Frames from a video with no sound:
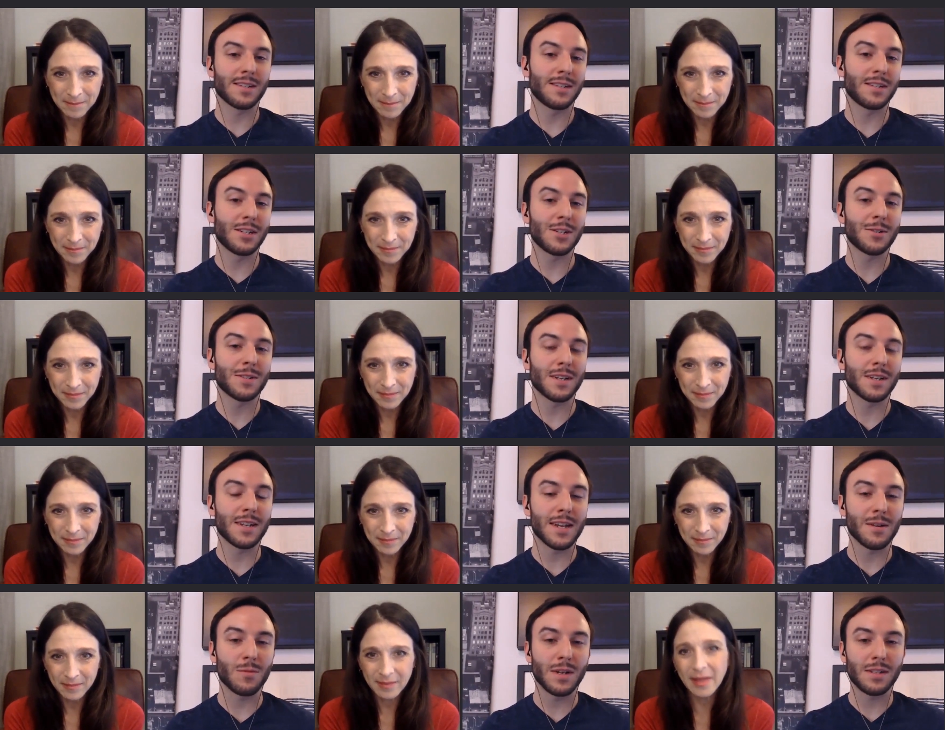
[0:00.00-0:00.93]
Speaker 1: continues. I
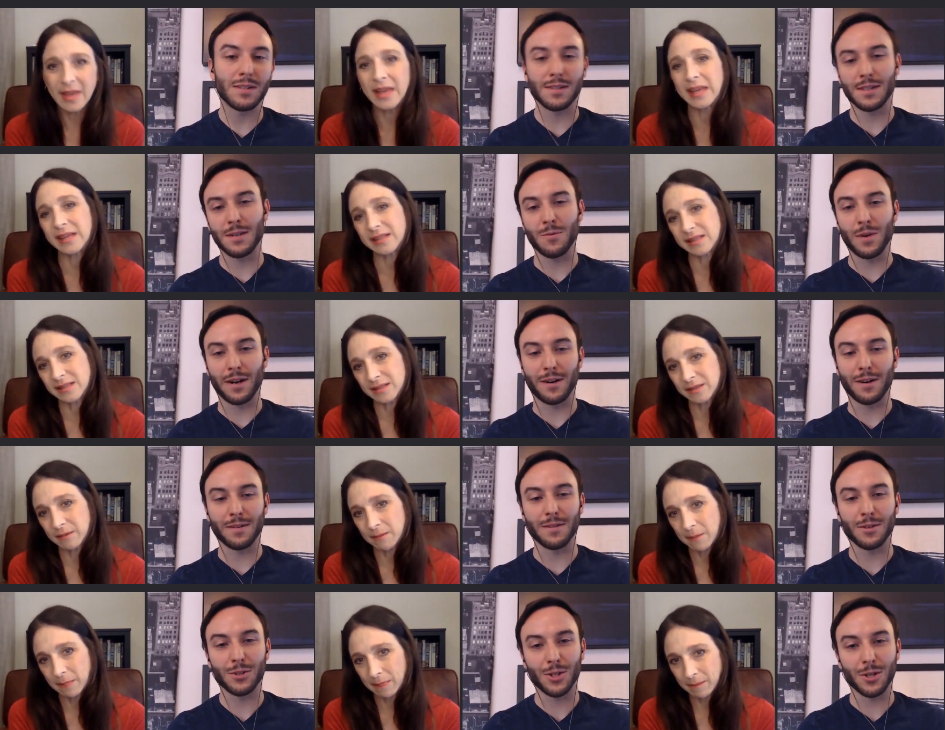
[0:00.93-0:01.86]
can't wait yeah. to see where
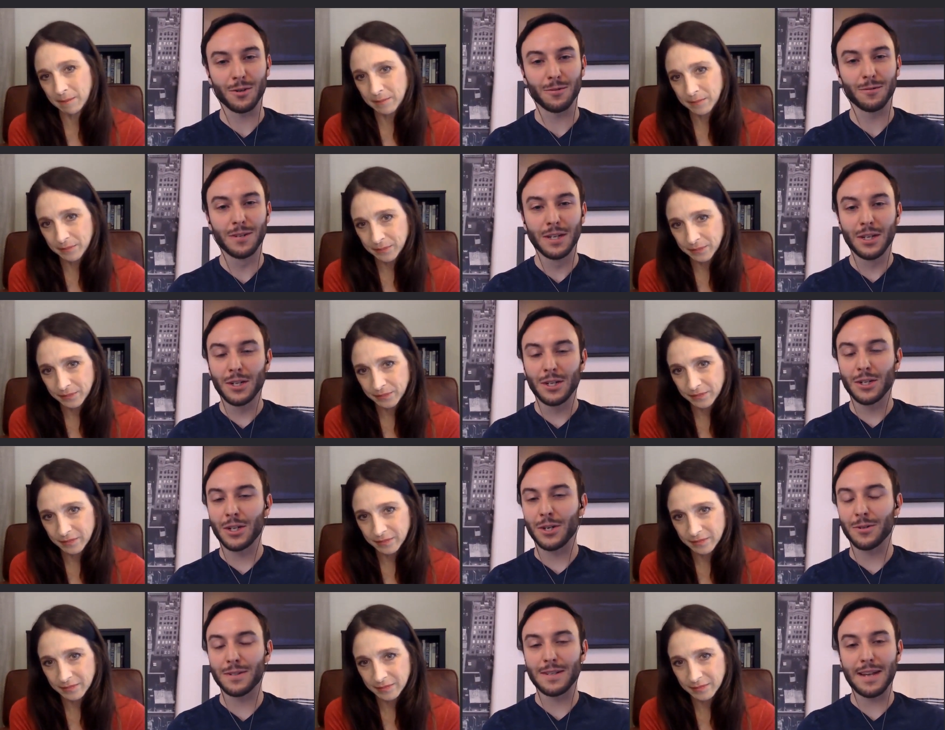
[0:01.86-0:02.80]
the show
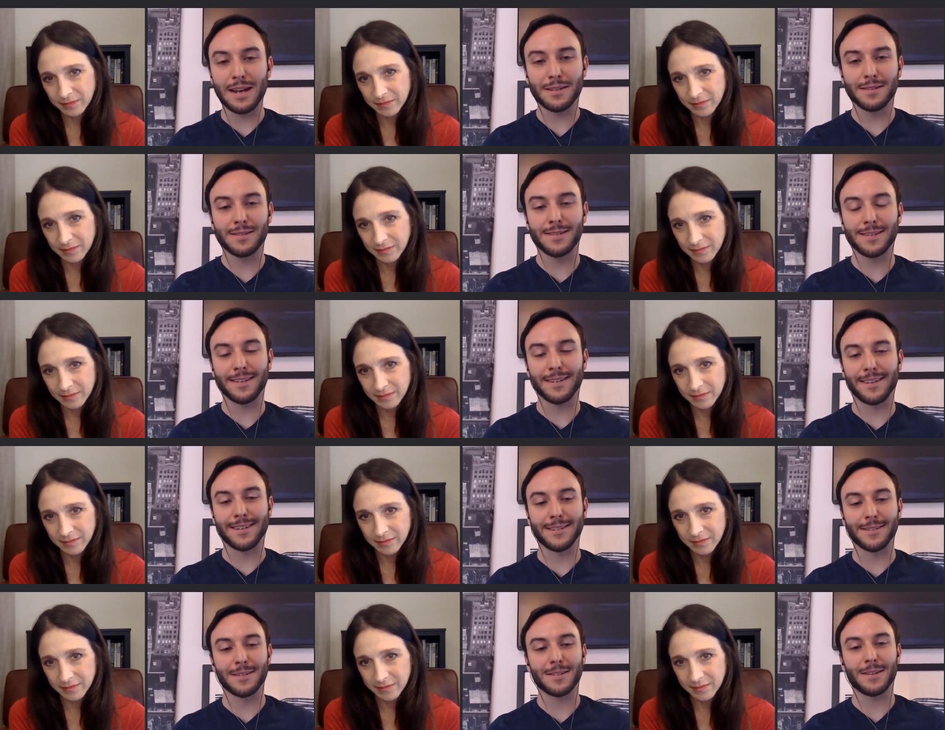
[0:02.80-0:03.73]
goes next.
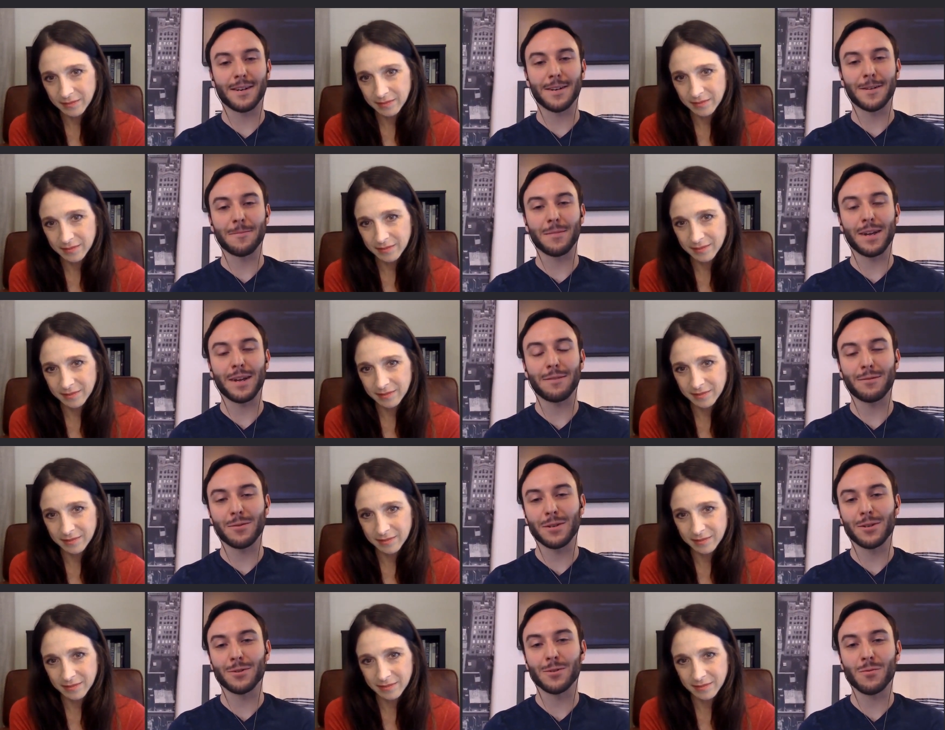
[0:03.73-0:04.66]
And um, everyone
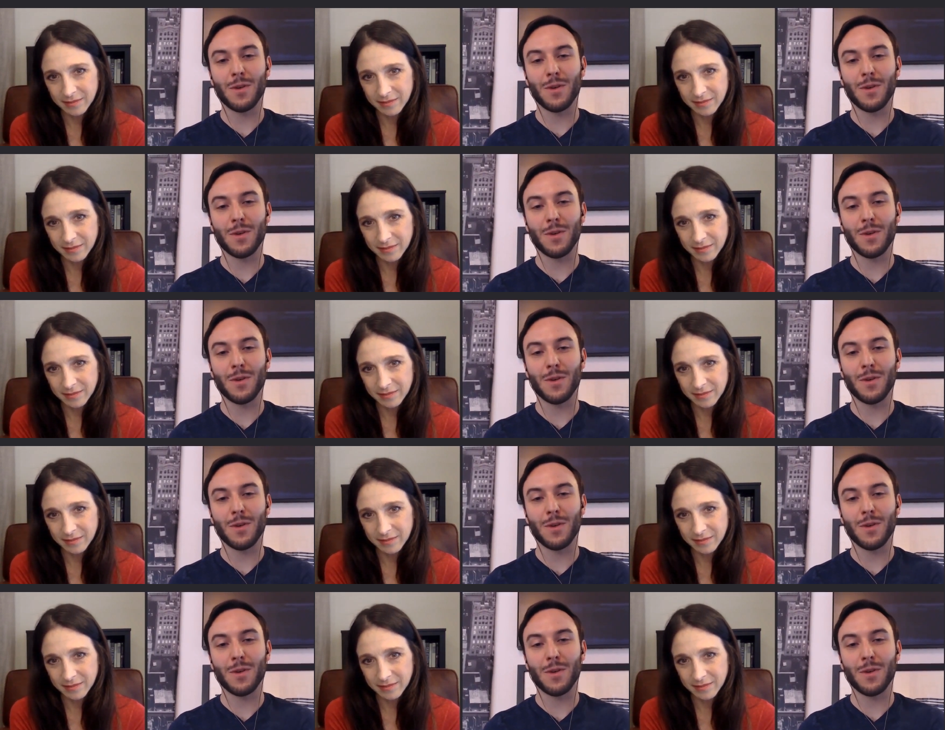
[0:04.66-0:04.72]
who's